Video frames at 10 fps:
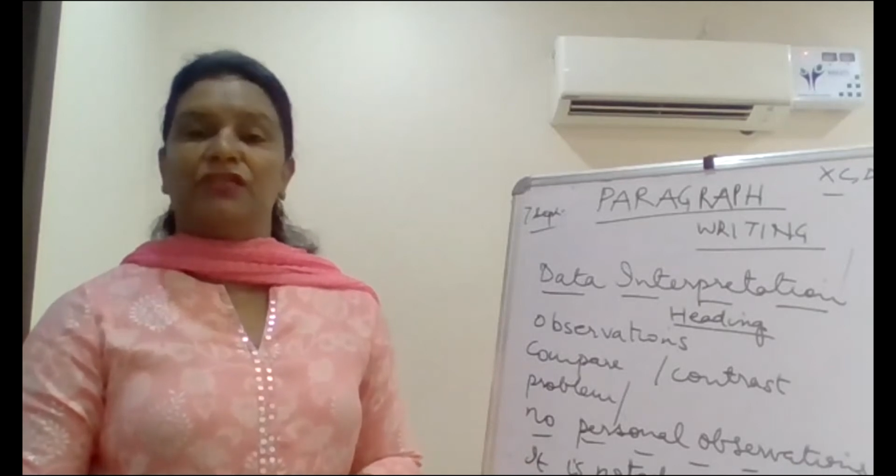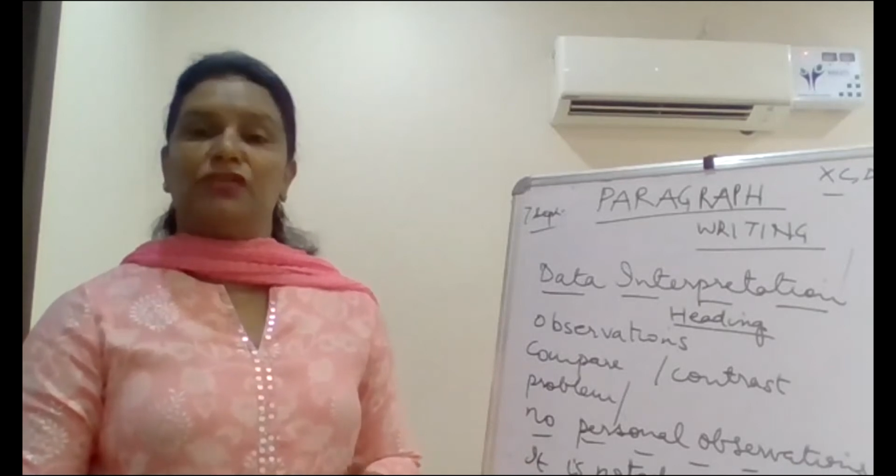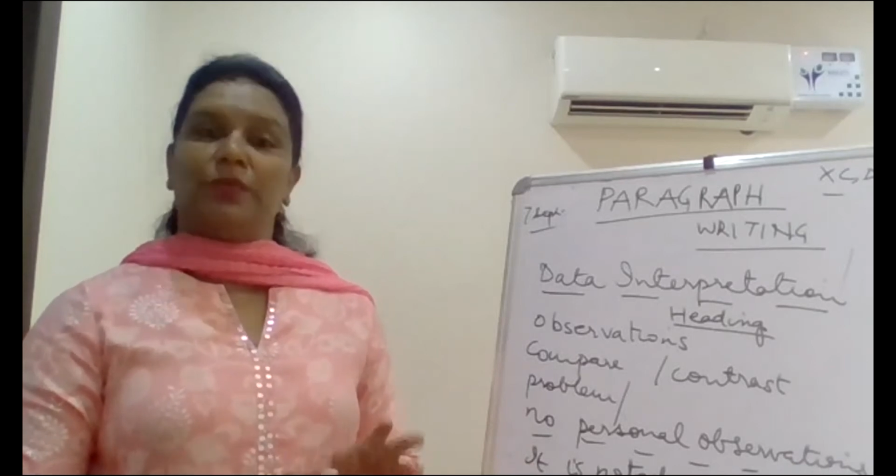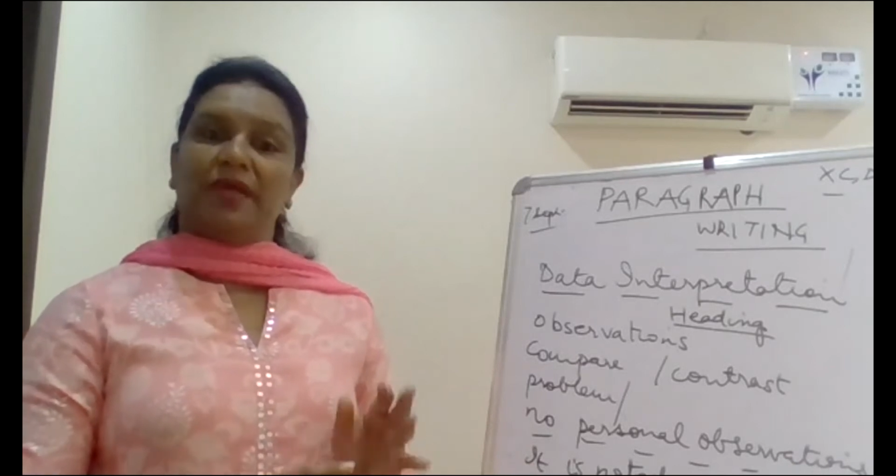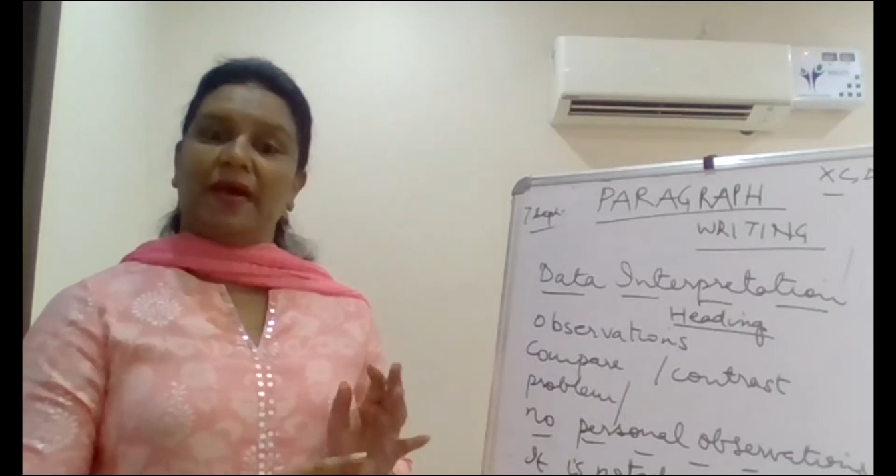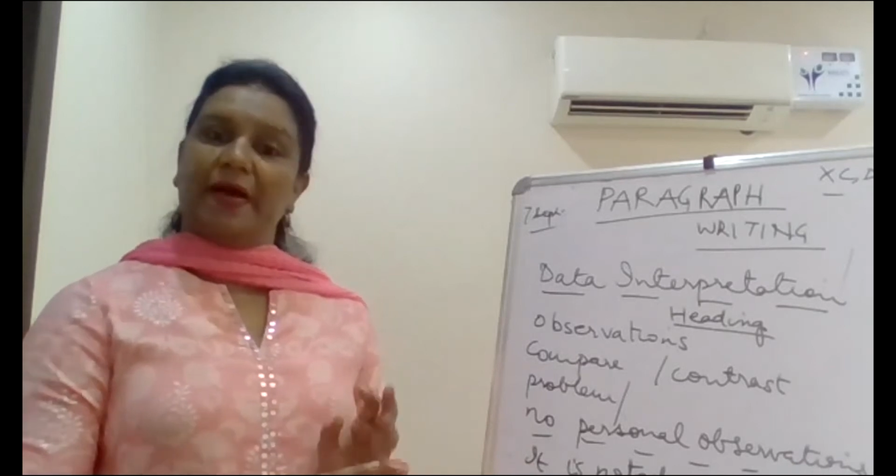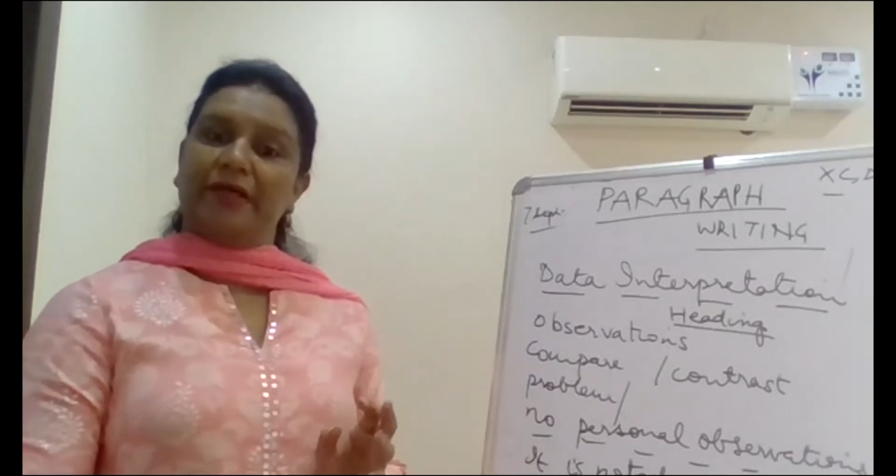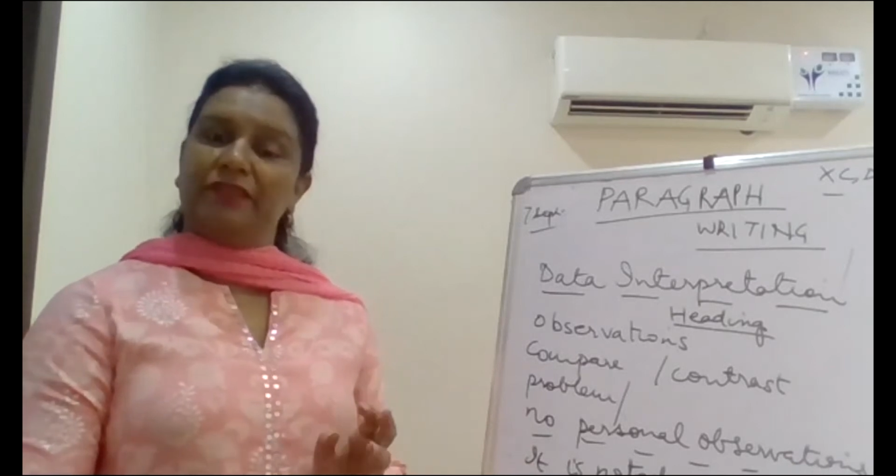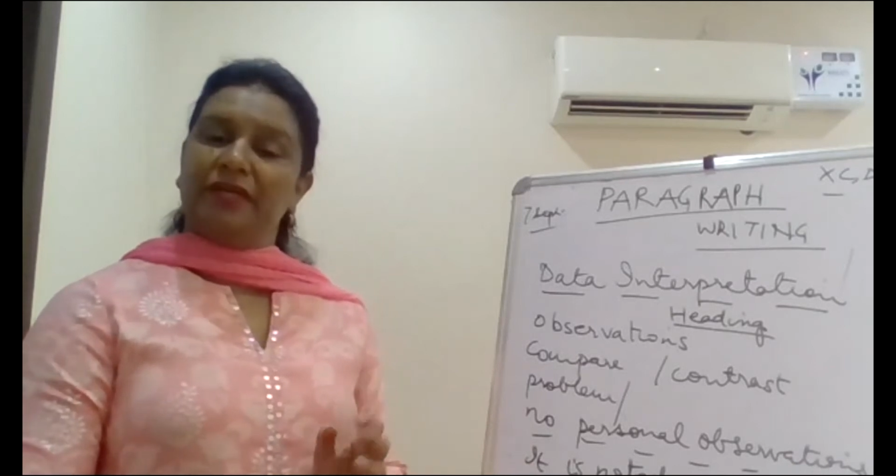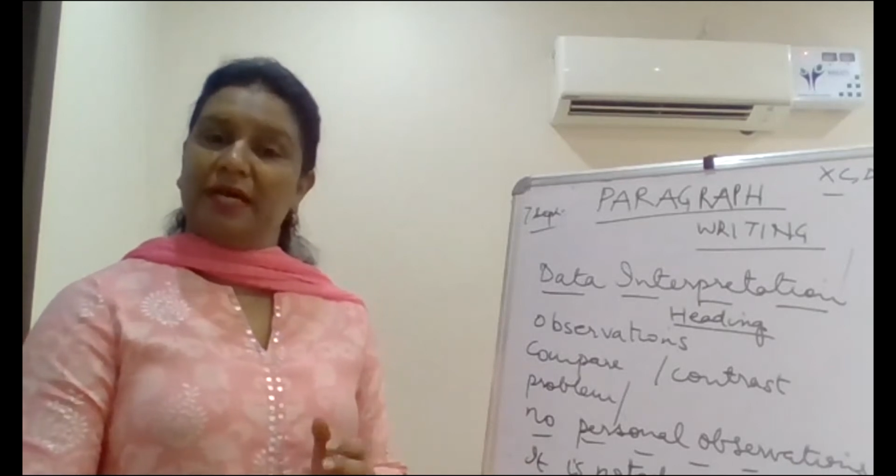So we
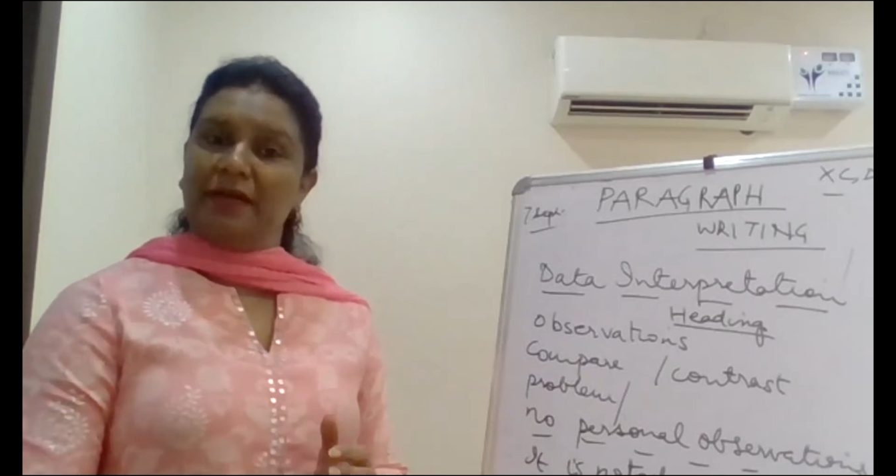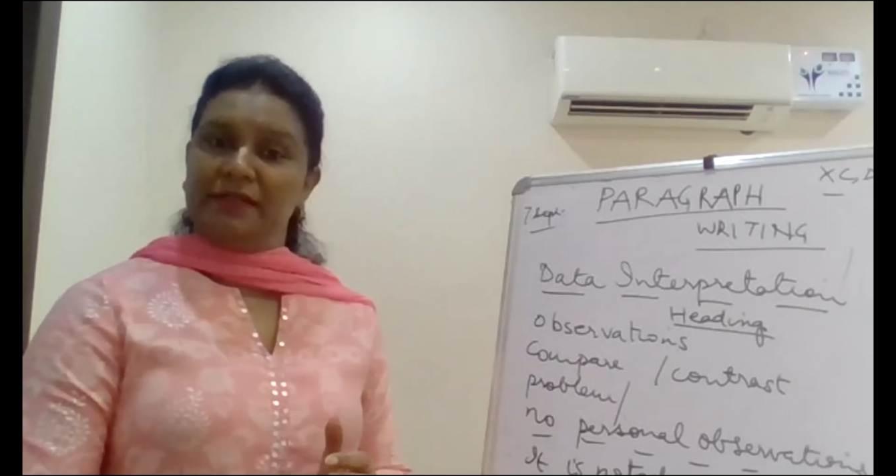have done